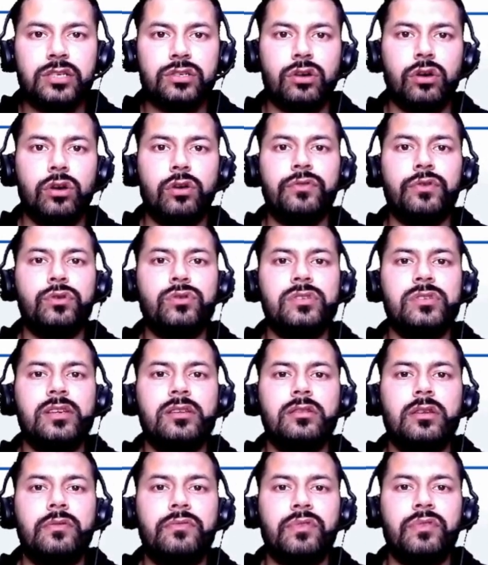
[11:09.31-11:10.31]
of using
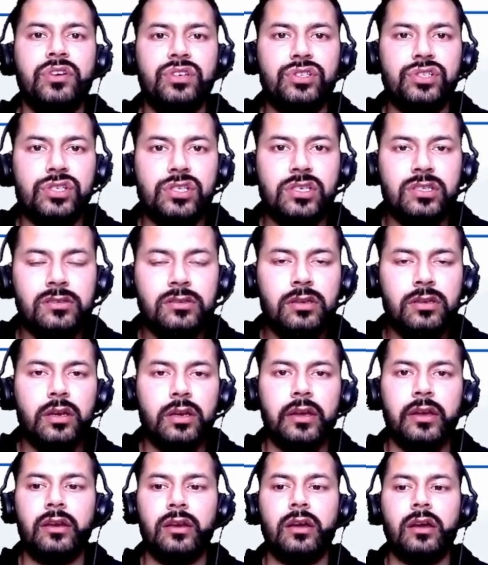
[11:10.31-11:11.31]
the function
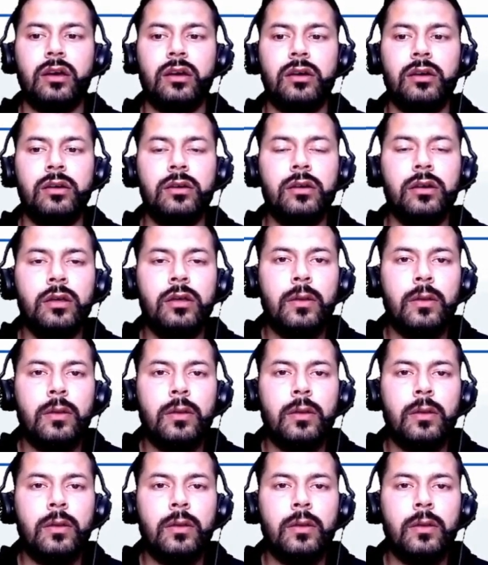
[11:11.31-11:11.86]
in a